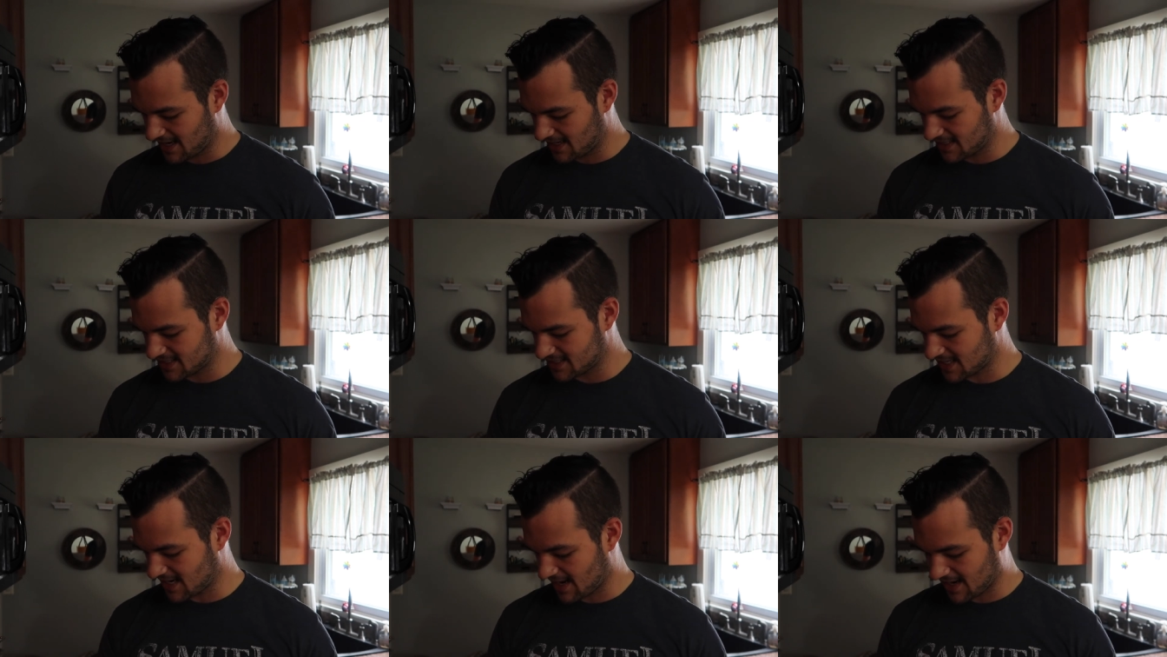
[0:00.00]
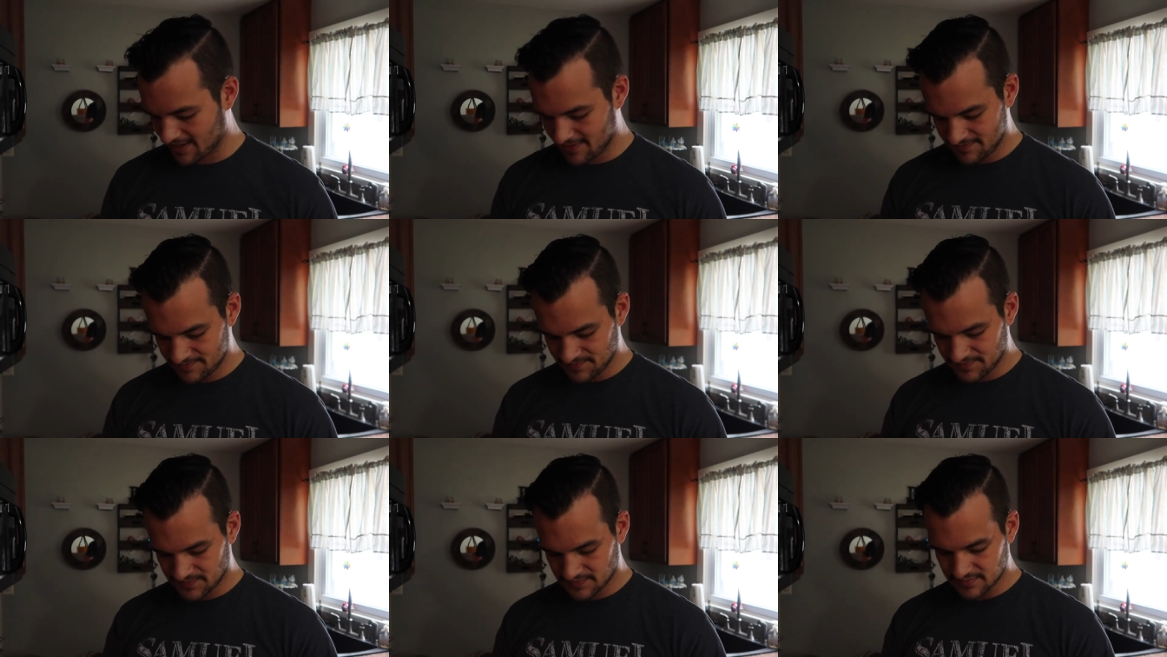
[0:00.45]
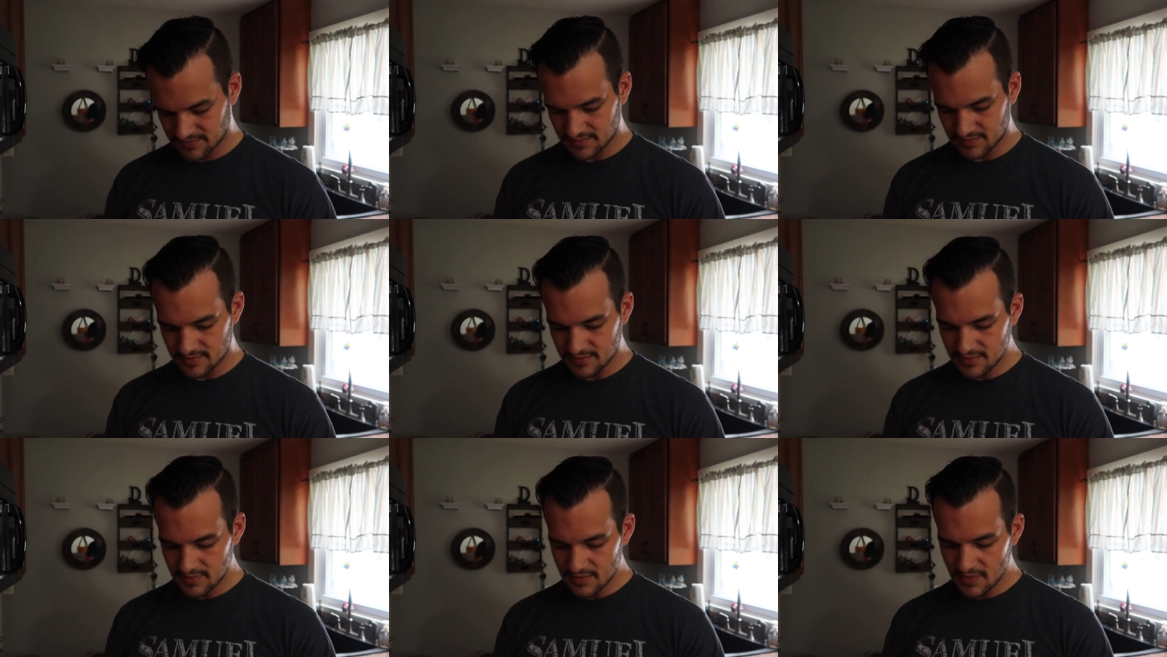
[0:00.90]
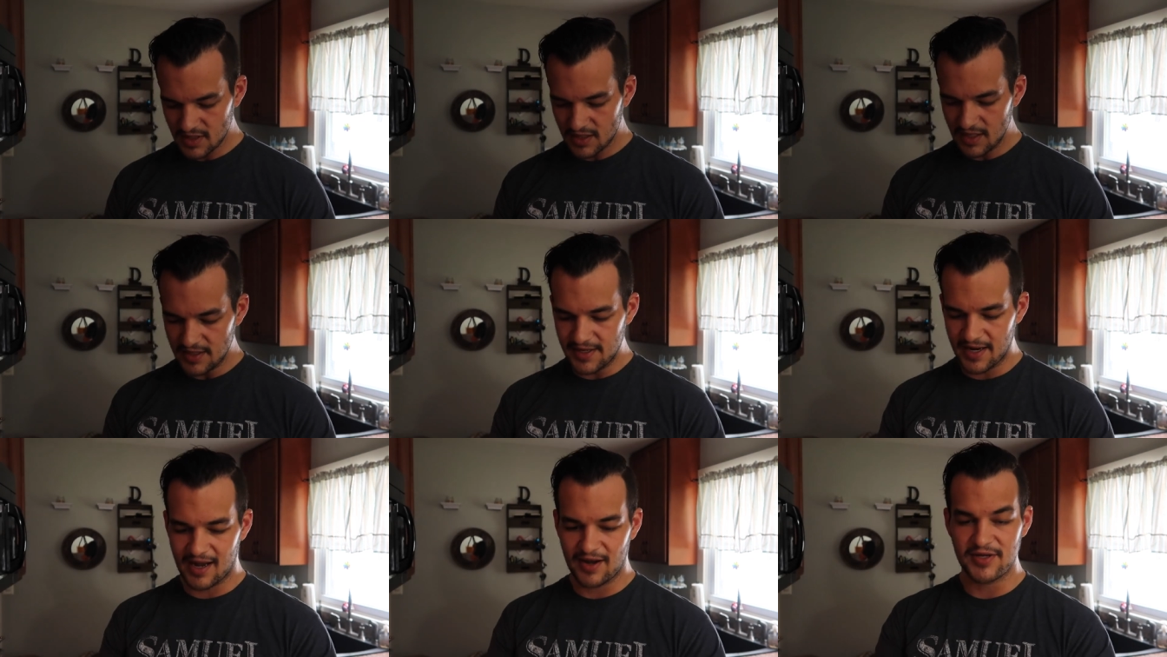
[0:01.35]
that aside.
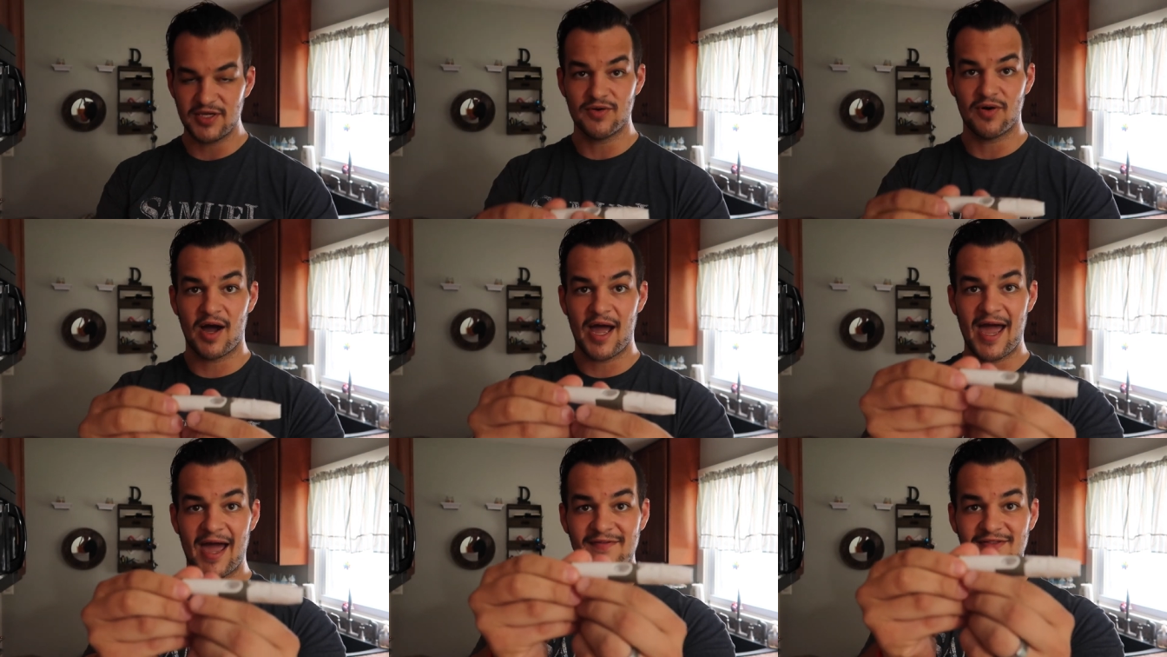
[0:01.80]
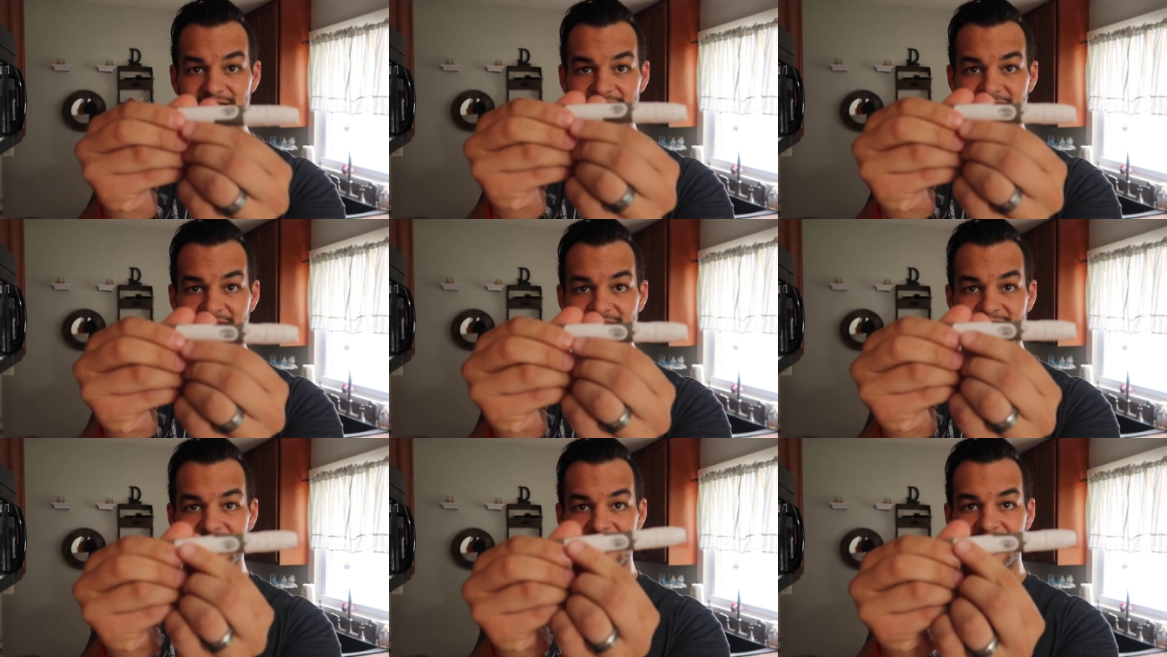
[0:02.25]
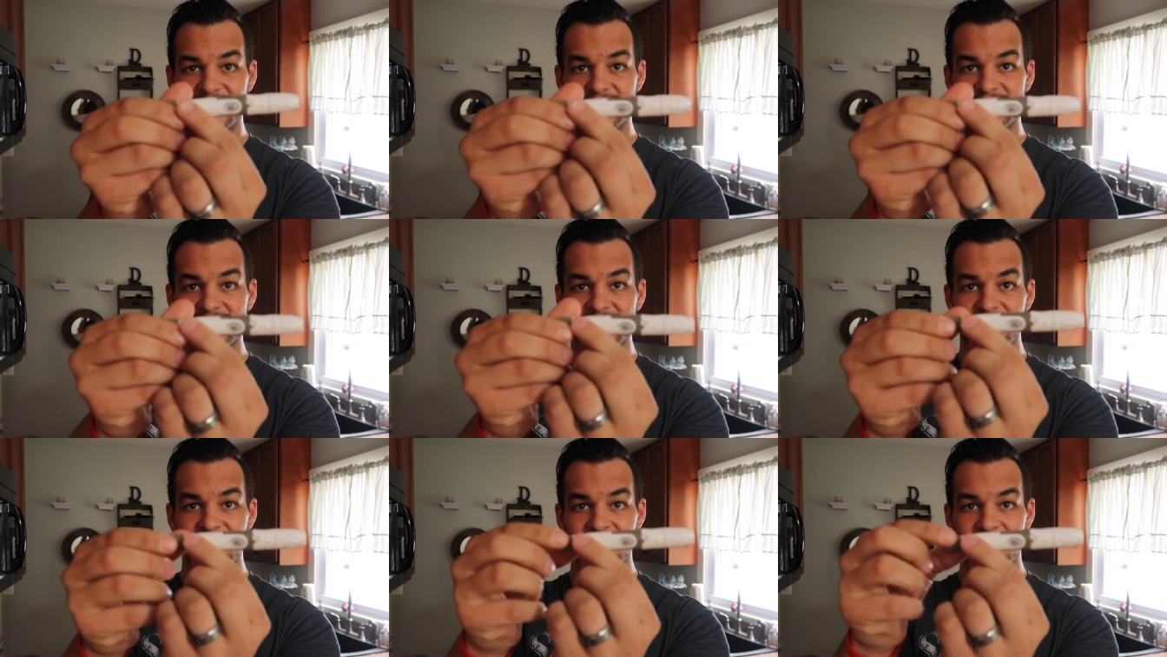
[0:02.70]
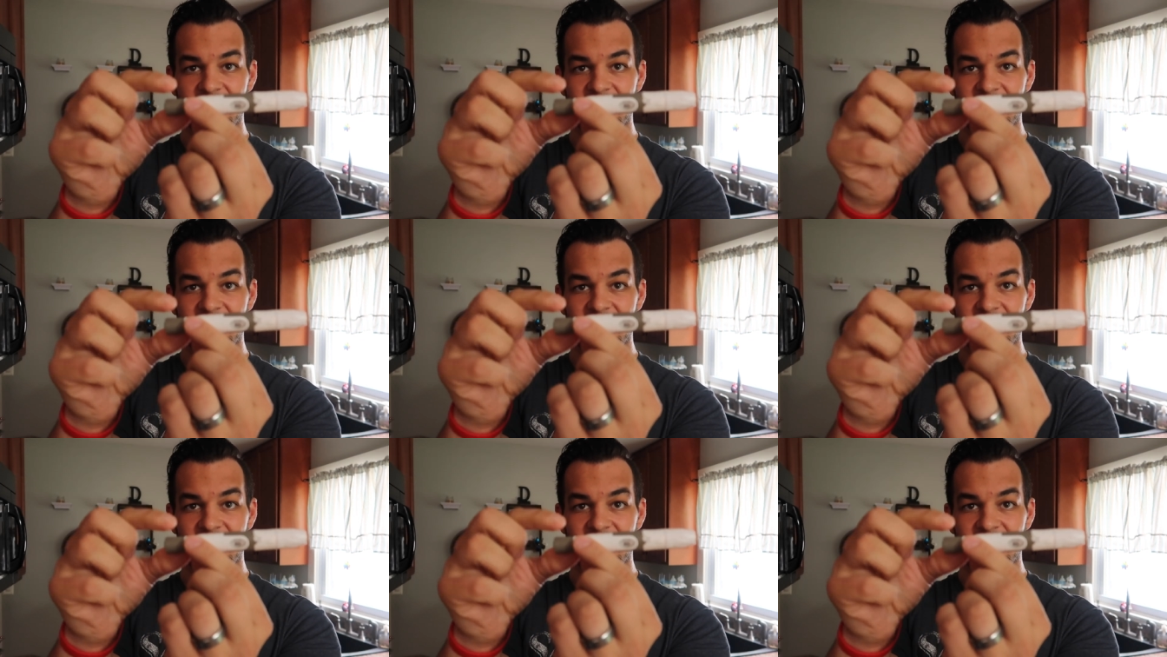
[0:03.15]
Now you have to take this